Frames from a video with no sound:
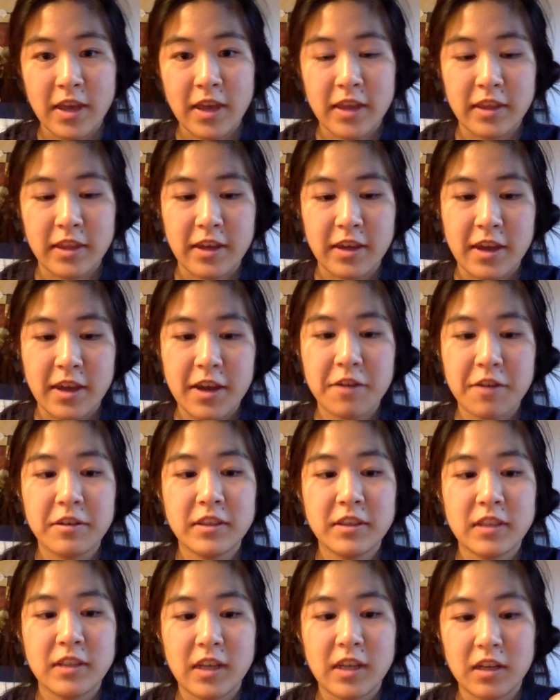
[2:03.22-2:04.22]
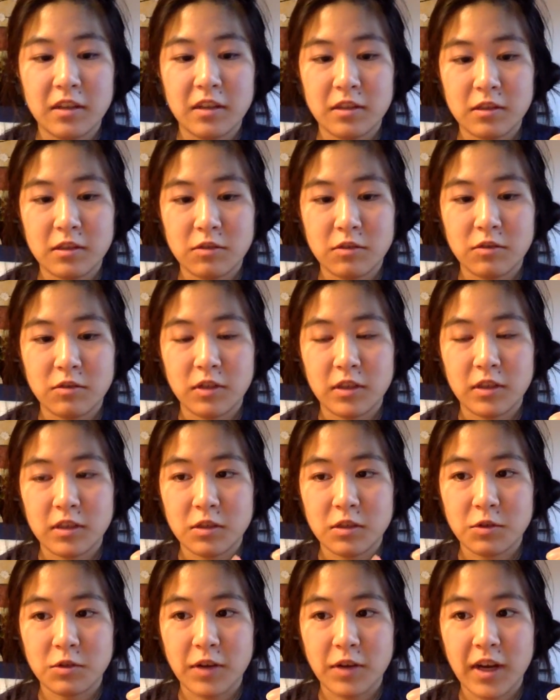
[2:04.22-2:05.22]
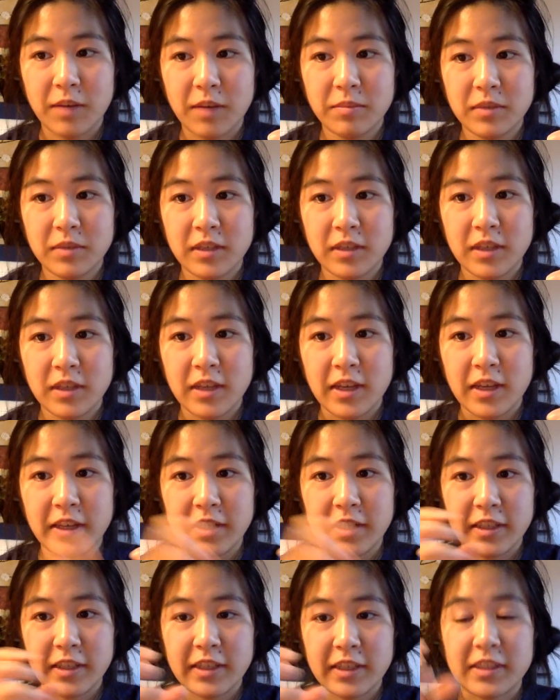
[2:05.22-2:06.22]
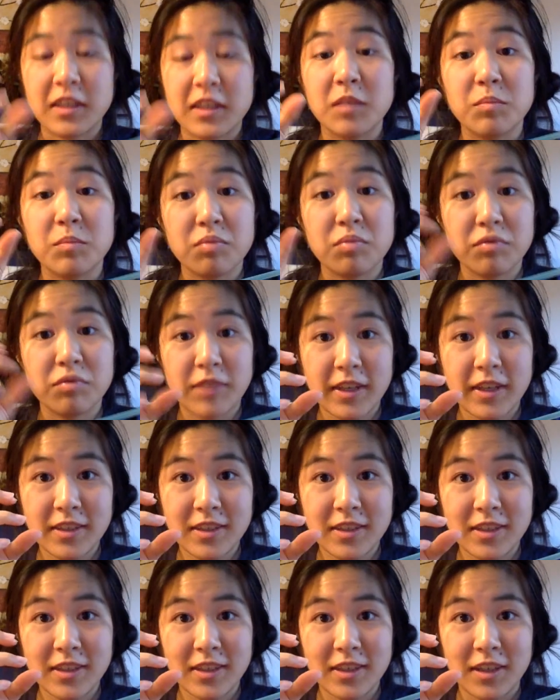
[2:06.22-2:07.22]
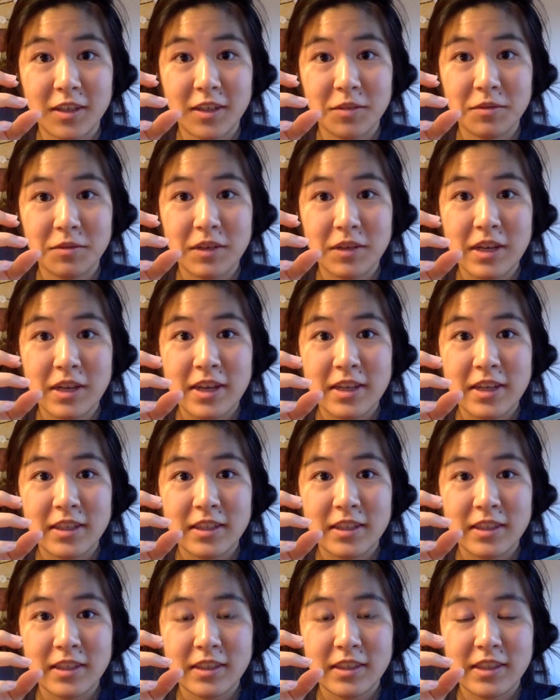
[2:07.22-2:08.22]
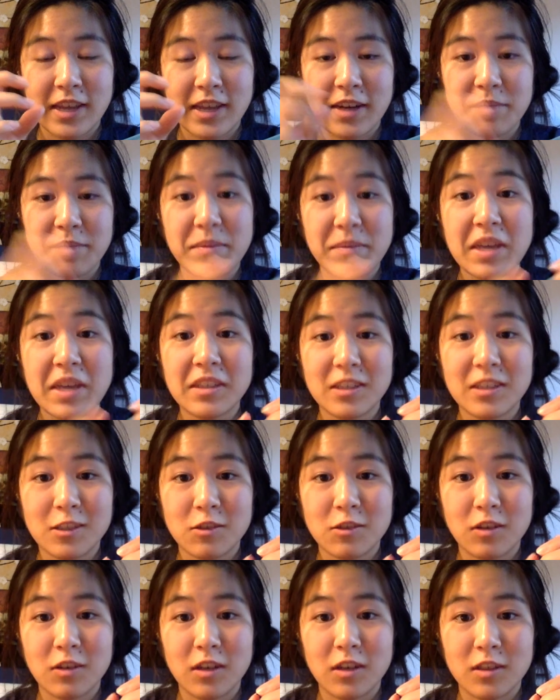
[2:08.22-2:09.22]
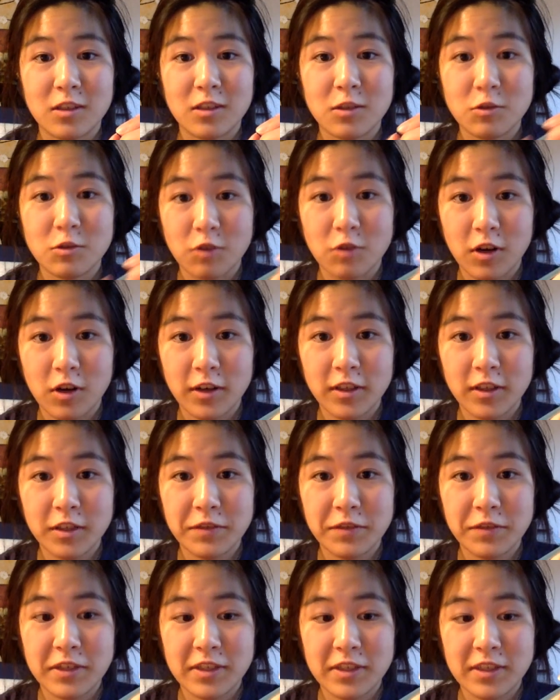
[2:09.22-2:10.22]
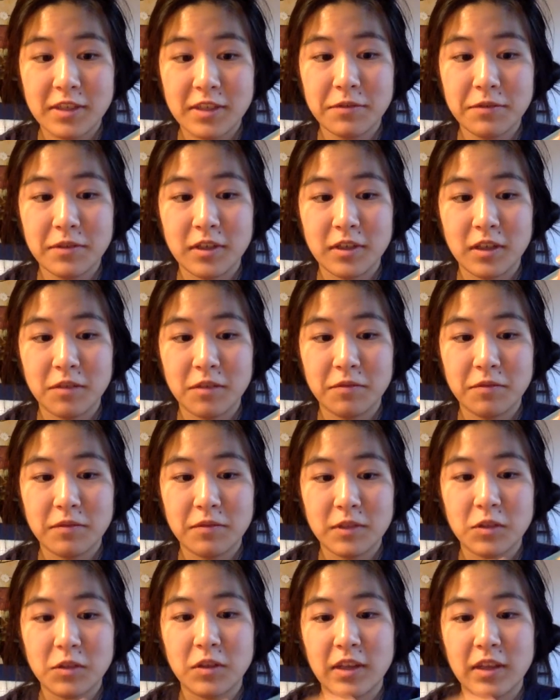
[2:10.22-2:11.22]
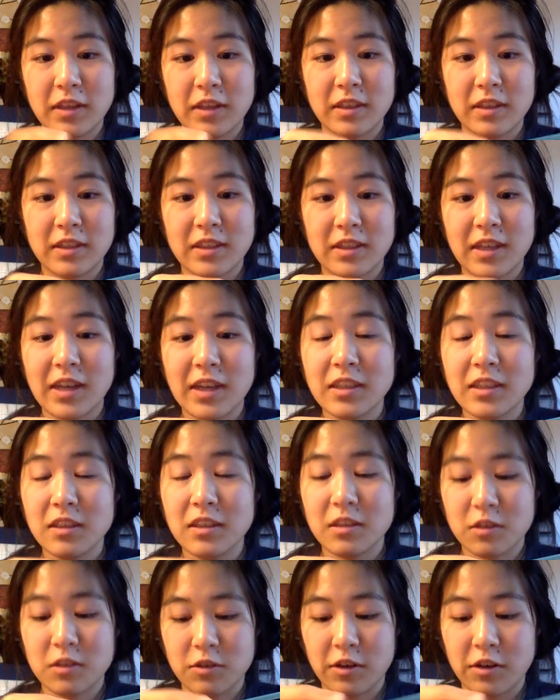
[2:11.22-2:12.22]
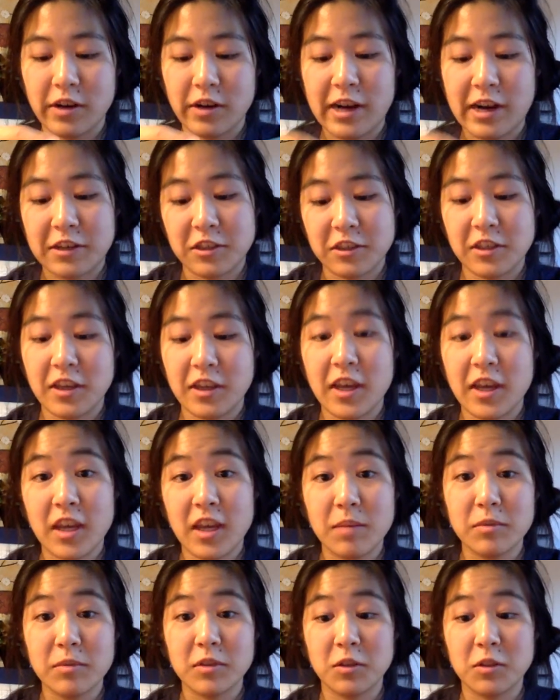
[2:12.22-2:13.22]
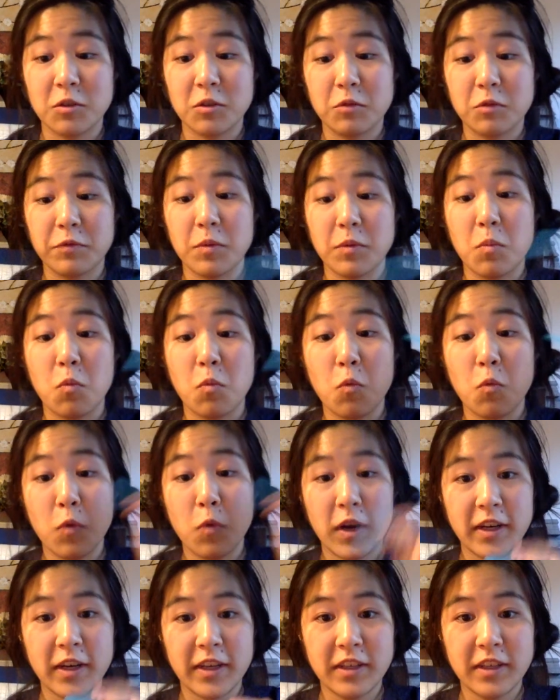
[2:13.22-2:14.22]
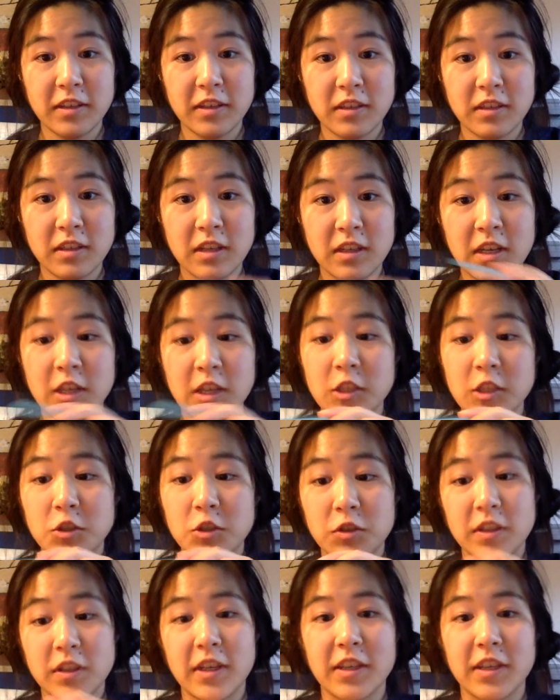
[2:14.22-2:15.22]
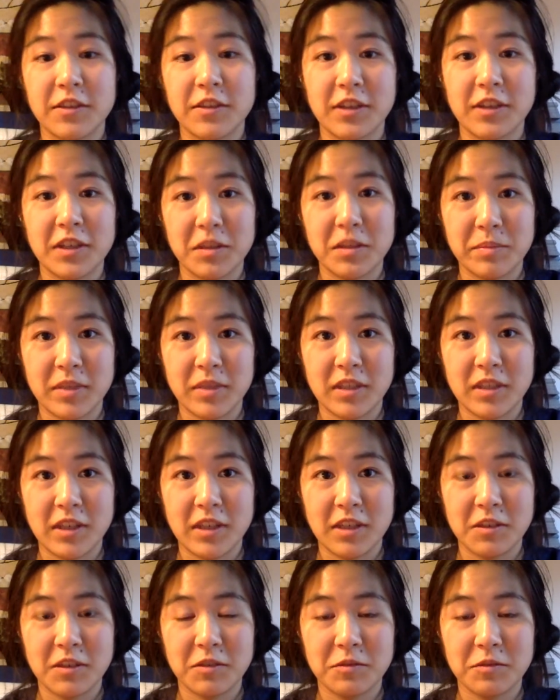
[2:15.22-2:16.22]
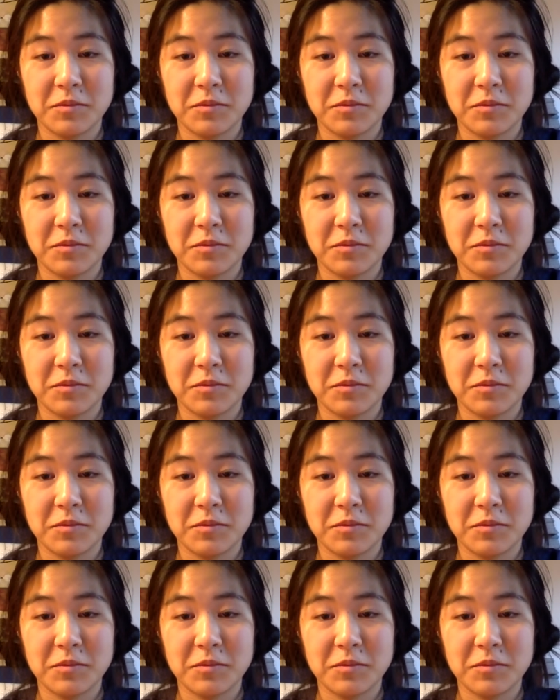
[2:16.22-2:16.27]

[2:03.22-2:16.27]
the air inside of the straw is trapped and it gets compressed enough that it makes the straw strong enough and stiff enough so that the sides of the straw are actually able to go from one end to the other end of the potato.